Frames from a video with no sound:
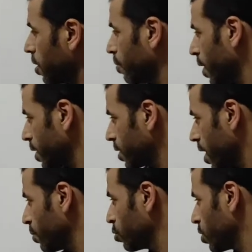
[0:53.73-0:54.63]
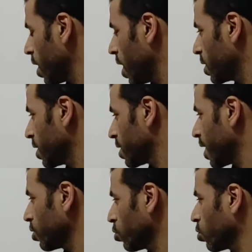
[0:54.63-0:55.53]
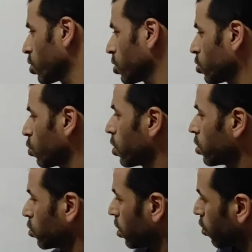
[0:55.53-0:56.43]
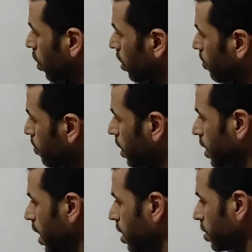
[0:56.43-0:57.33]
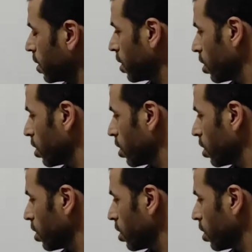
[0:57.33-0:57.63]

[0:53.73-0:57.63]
but m to the s is not congruent to the 1 mod n.